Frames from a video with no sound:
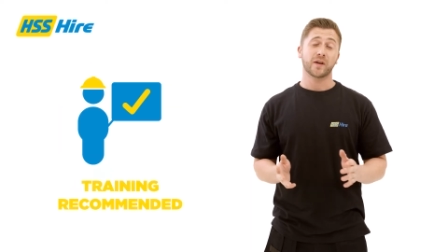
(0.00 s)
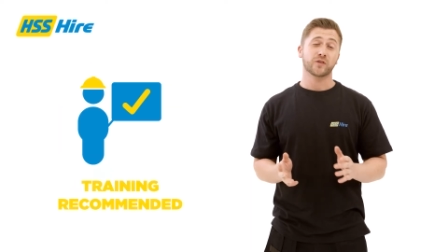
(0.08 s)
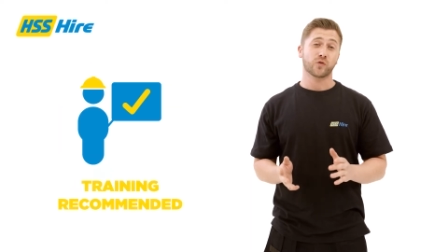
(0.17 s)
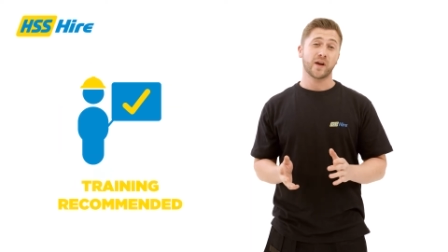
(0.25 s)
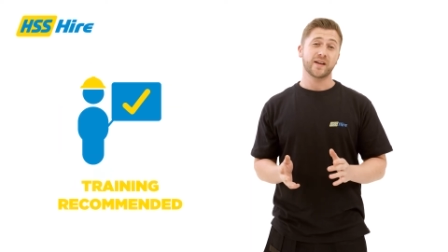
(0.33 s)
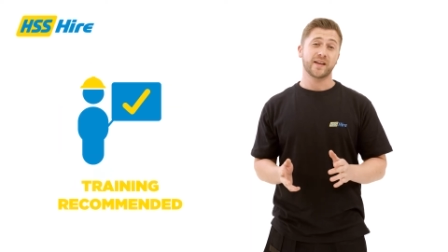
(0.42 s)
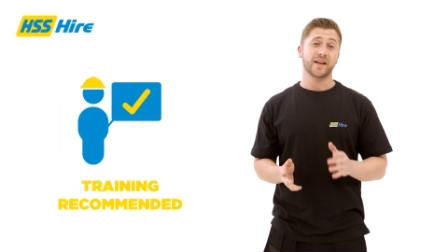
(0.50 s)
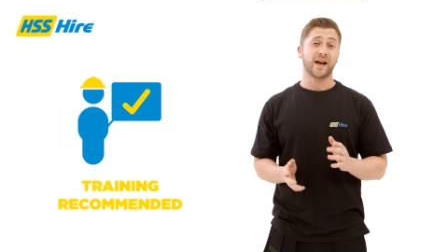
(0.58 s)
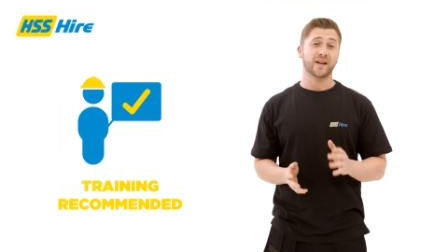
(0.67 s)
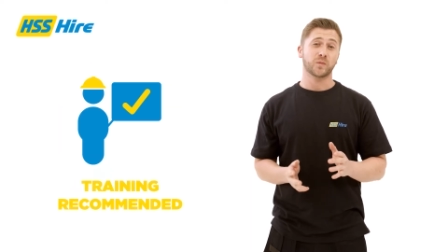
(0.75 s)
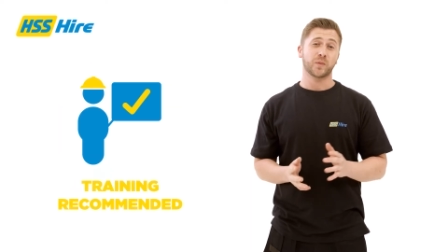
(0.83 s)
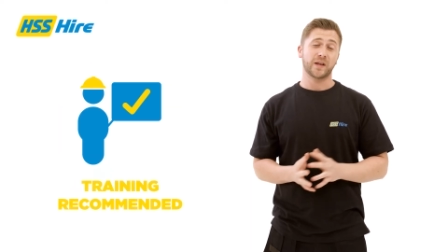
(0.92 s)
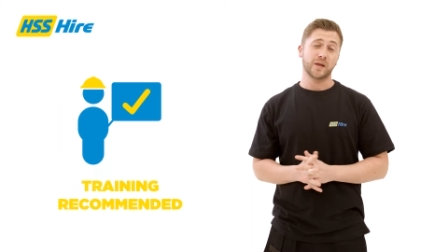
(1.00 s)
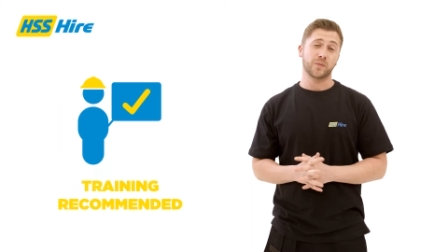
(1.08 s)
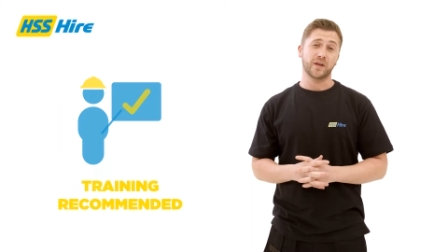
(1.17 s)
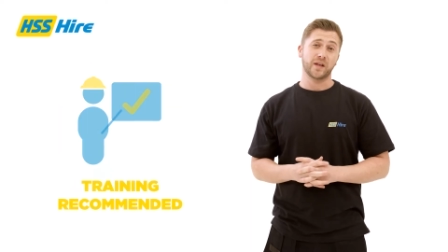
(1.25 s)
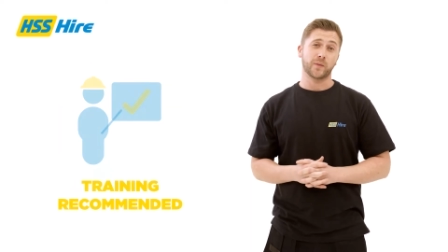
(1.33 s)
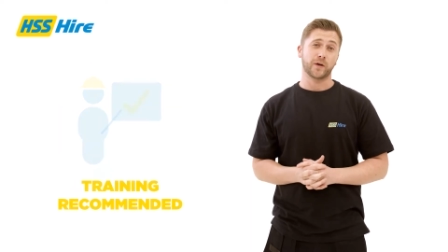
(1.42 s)
training and
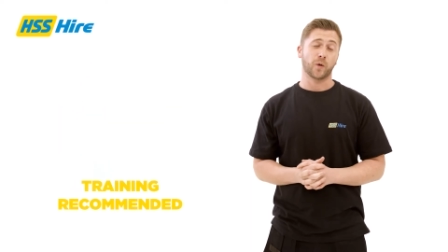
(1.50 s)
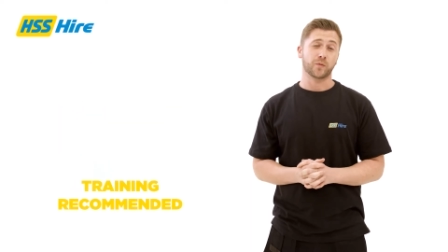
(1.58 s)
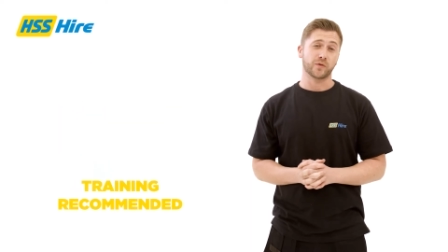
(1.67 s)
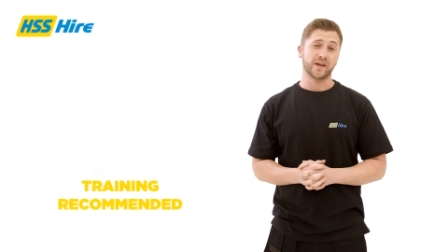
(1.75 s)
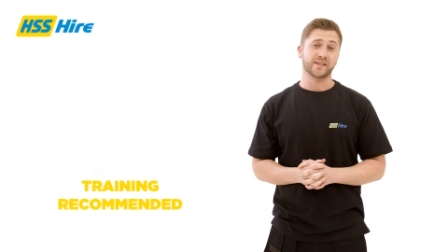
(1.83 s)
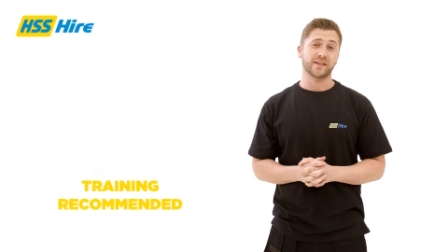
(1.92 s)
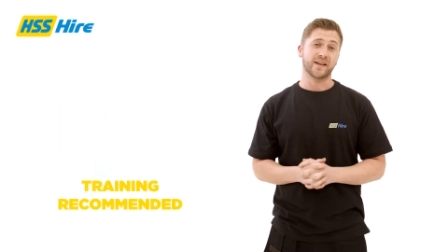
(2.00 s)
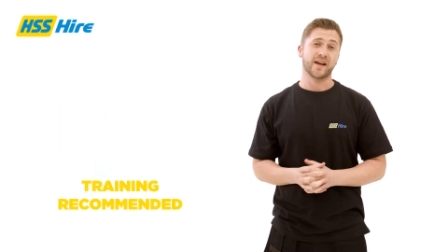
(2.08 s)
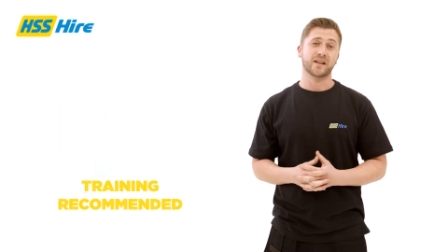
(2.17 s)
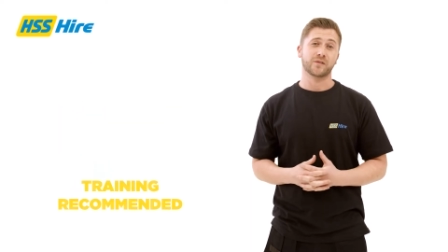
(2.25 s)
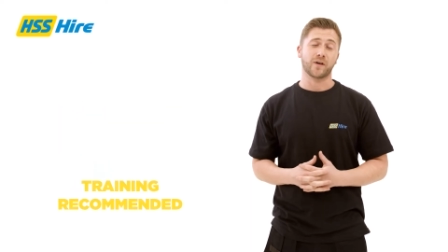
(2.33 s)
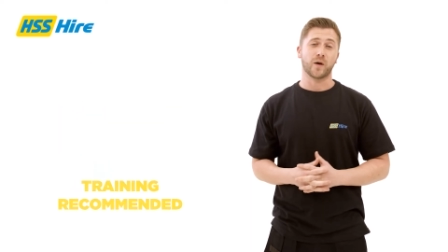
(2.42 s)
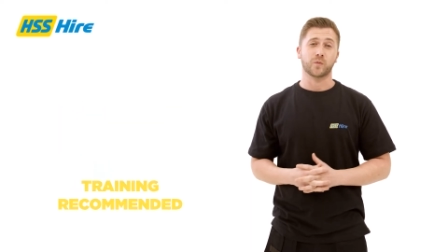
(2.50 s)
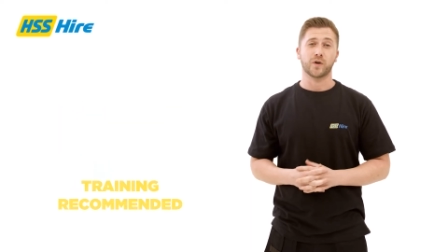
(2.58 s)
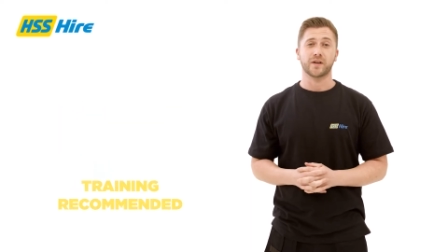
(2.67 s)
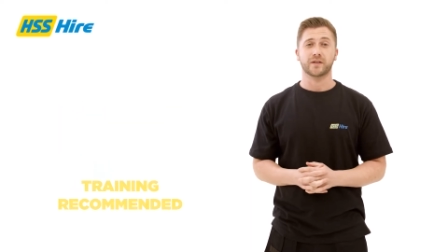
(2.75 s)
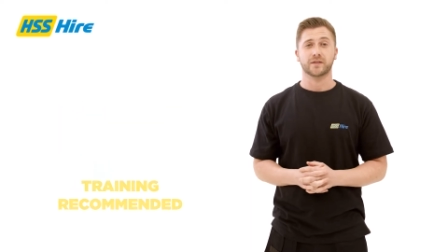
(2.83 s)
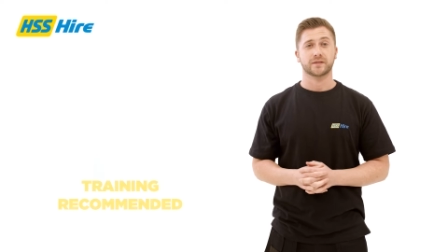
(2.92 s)
PPE when operating any of our
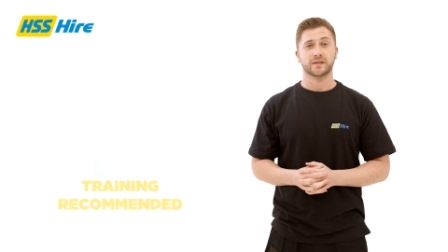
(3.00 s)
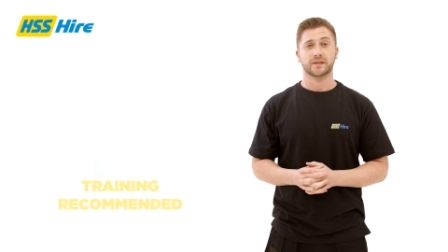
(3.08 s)
breakers.